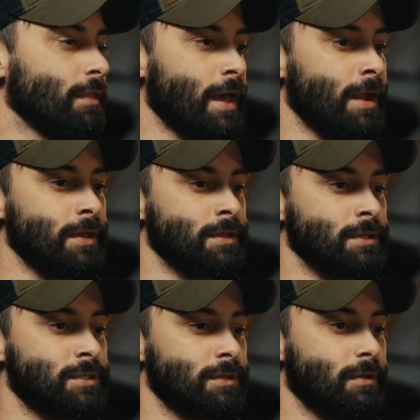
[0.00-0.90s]
That
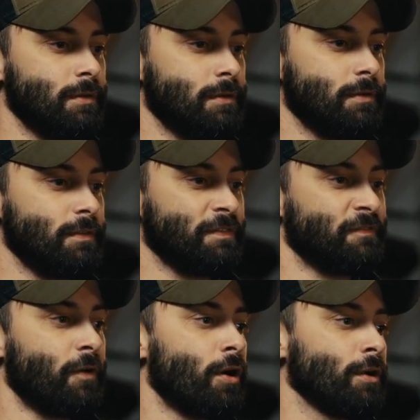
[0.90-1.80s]
is
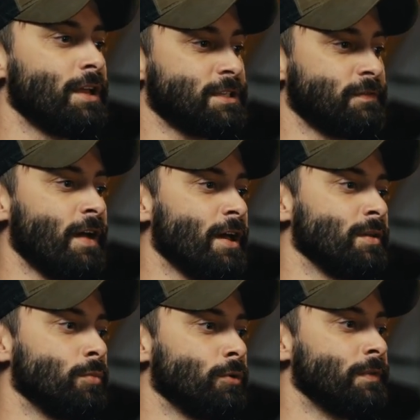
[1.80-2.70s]
far less
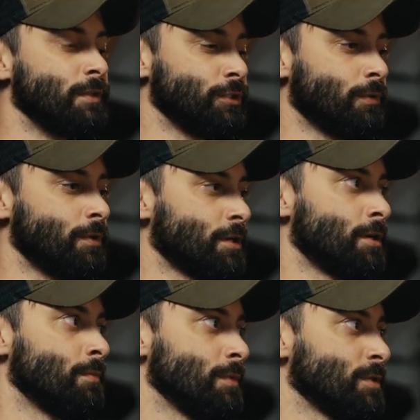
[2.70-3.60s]
valuable in the short
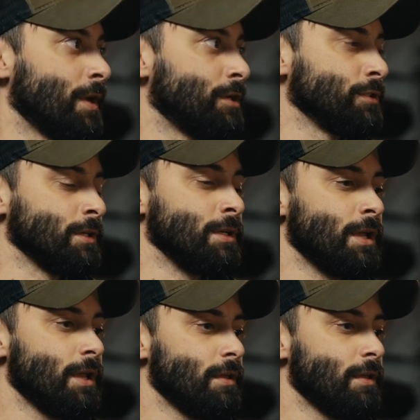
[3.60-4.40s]
term, especially